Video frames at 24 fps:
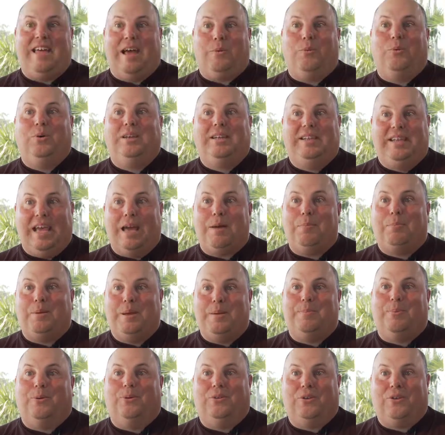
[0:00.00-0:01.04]
that would get
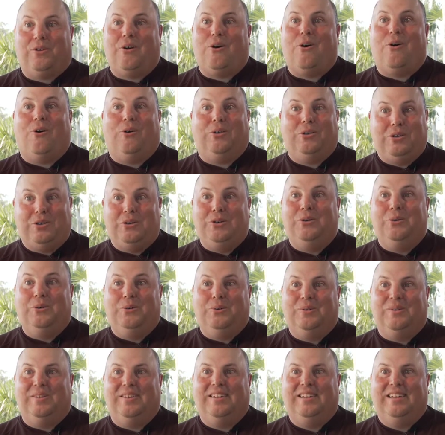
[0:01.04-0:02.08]
people to call
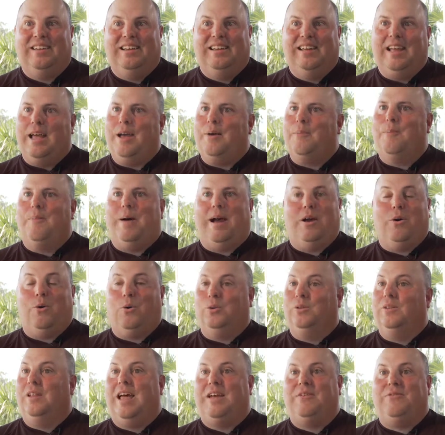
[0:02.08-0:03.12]
you, and my
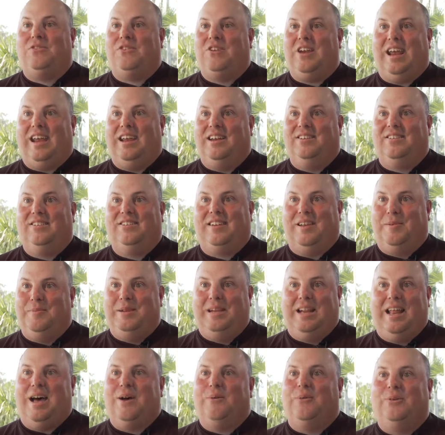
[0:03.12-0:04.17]
whole life changed. I
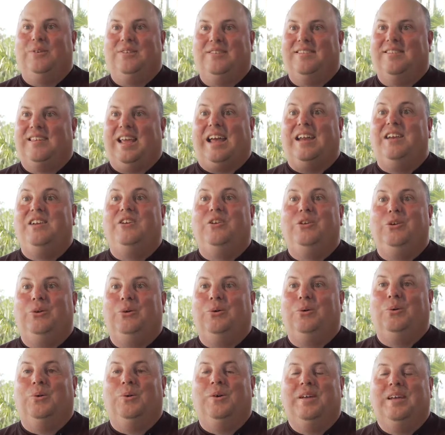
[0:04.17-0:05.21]
mean, I
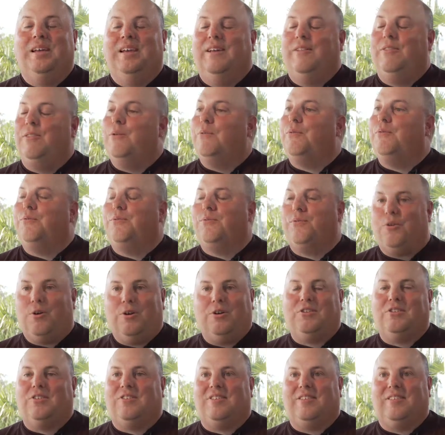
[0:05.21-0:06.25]
knew the
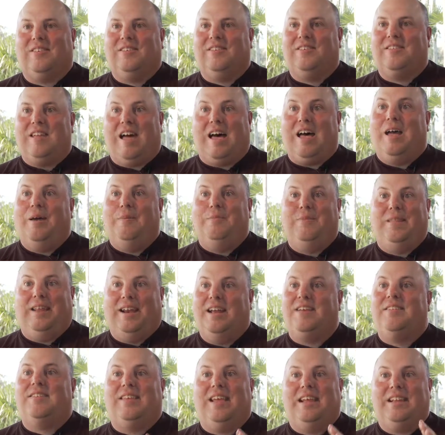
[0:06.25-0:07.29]
first time
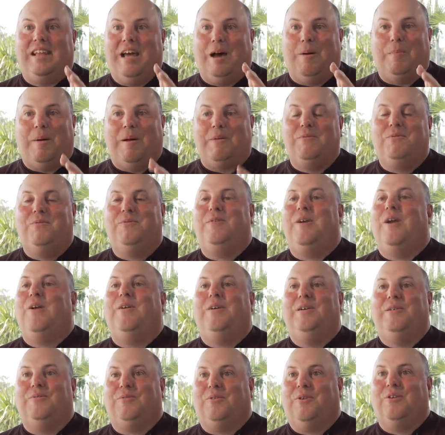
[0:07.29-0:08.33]
that I sent out my
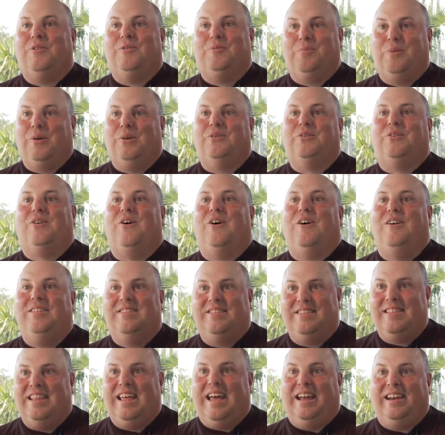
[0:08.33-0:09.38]
very first
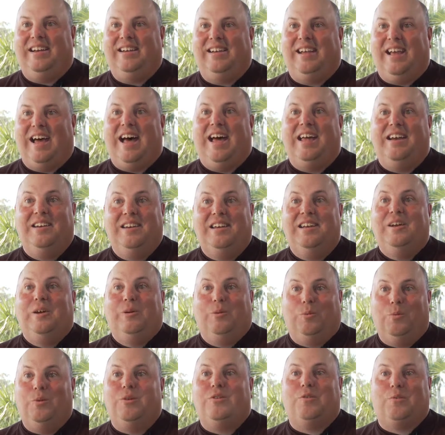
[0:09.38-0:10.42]
postcards that got
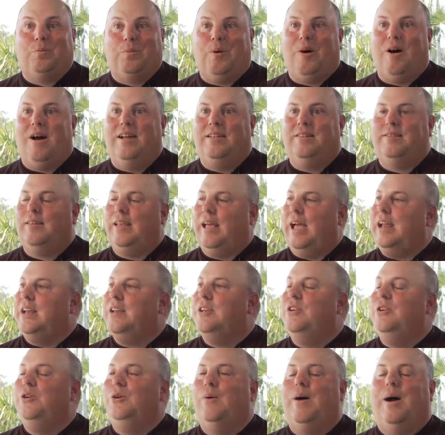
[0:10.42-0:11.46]
response, I
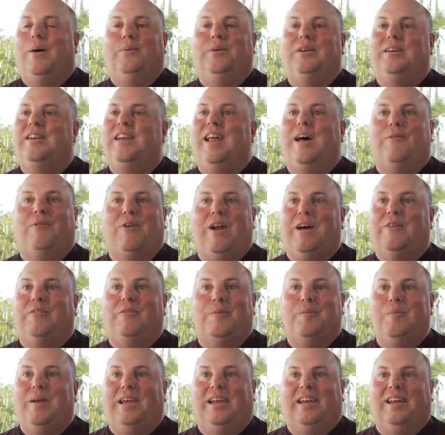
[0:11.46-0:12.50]
knew I would never
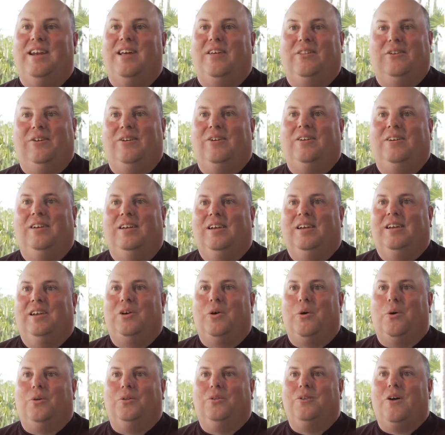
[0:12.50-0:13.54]
have to make another
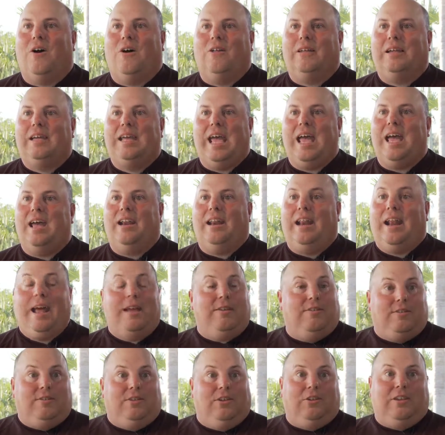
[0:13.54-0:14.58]
cold call again. And
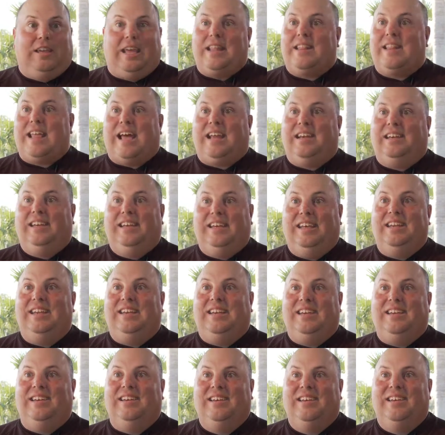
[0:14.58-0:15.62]
I still get that
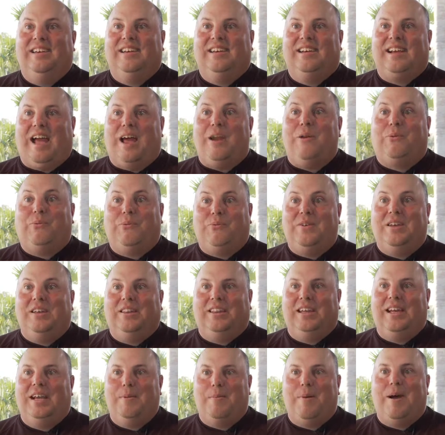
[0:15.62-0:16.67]
giddy kind of
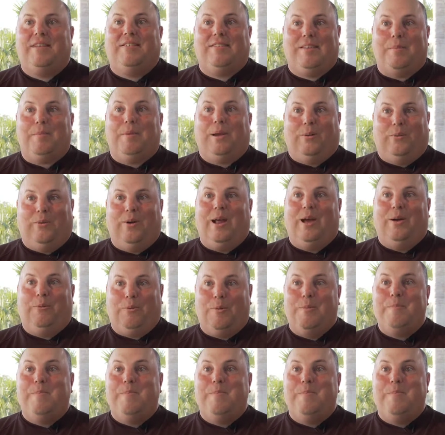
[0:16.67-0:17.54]
feeling in my stomach when I